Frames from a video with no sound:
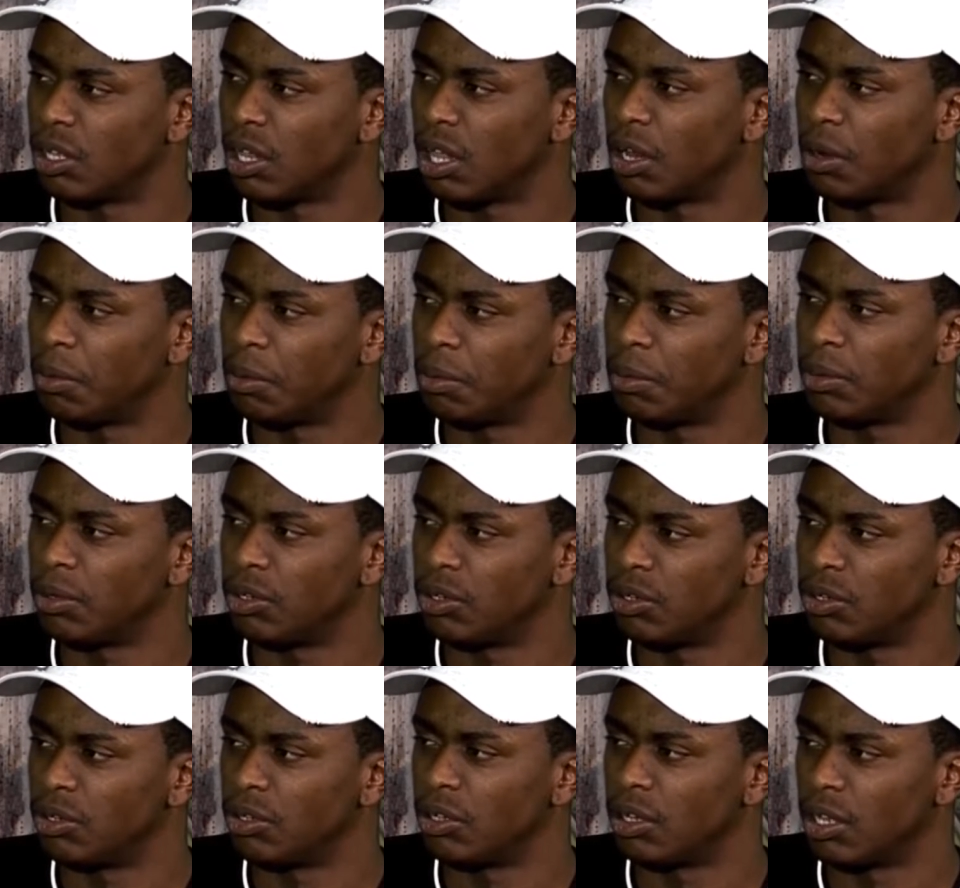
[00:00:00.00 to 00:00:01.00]
A lot of people
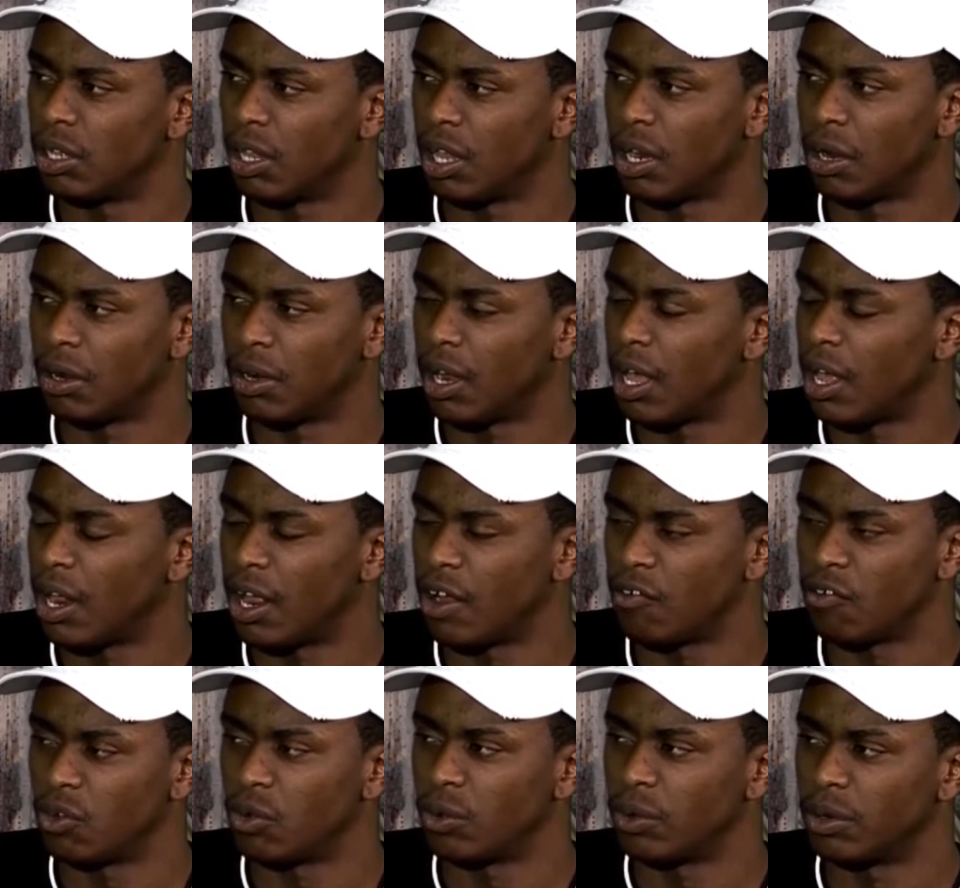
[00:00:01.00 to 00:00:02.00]
do. Not
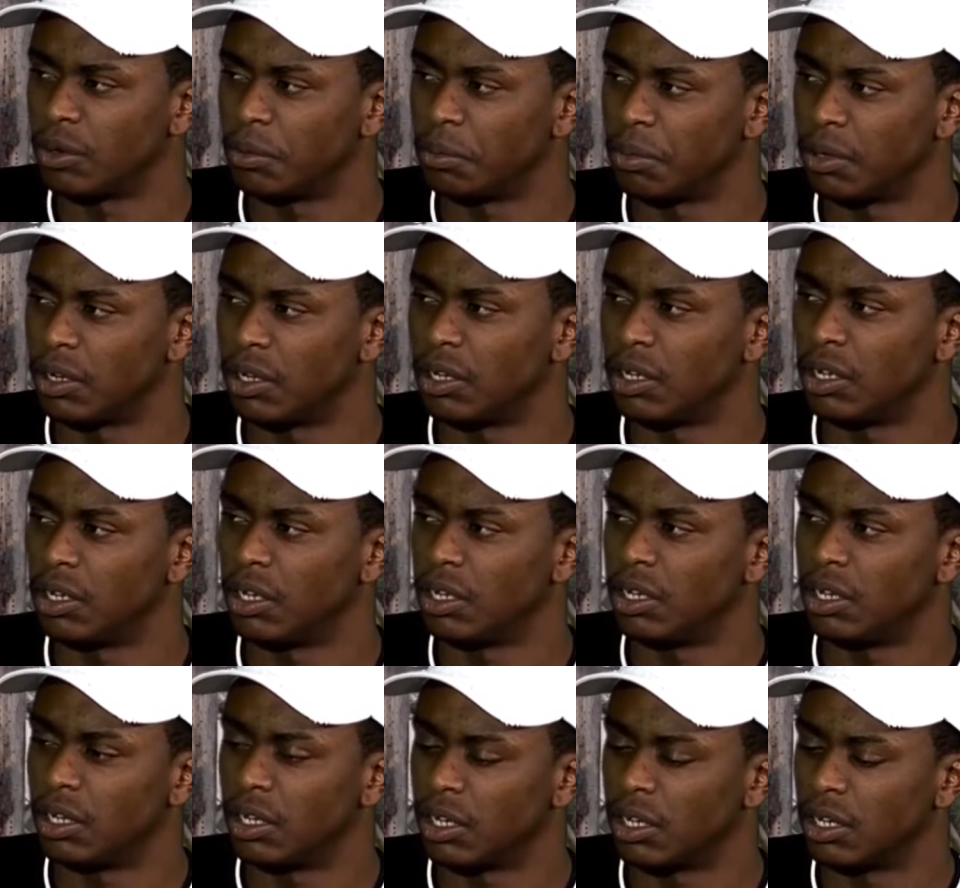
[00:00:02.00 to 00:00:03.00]
everyone, but
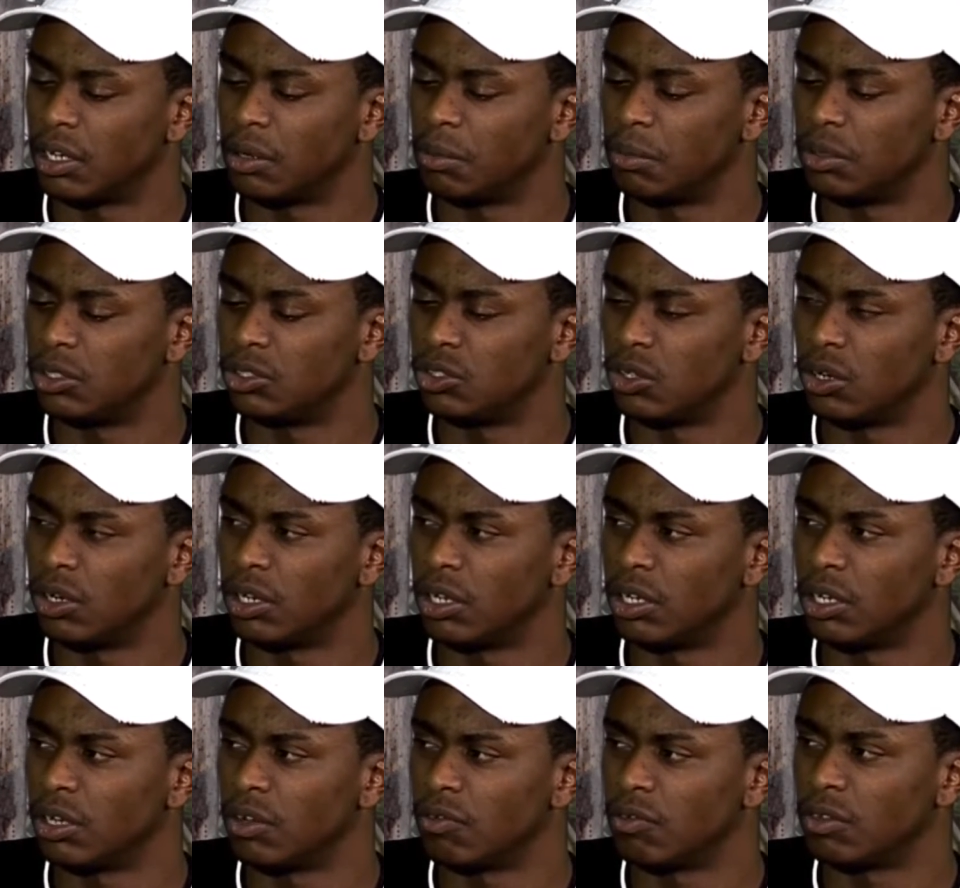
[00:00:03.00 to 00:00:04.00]
a good majority of